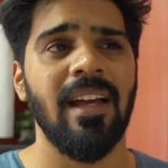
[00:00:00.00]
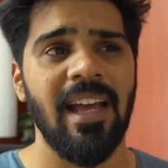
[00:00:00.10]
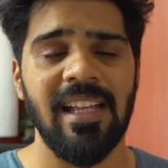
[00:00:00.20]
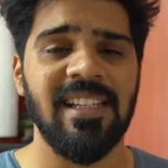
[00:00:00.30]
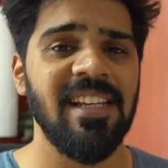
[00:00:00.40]

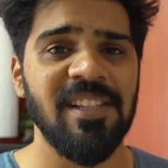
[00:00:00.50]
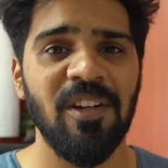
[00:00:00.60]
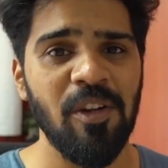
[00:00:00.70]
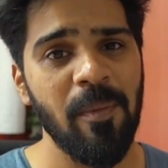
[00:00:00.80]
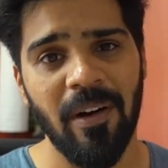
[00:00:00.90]
it's easy
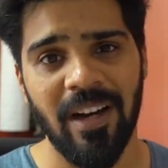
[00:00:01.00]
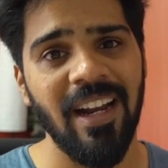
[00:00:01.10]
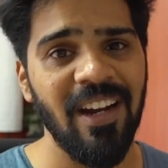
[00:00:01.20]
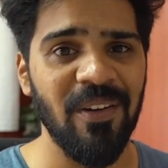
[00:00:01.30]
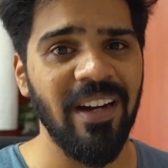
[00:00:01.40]
on your pocket
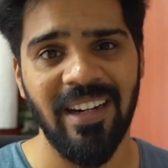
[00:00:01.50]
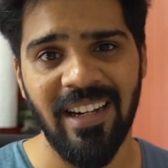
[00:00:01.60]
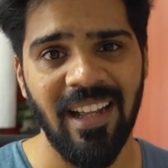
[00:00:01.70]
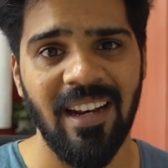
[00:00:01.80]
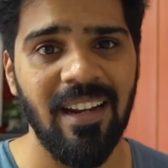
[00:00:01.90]
to get it
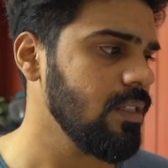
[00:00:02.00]
done.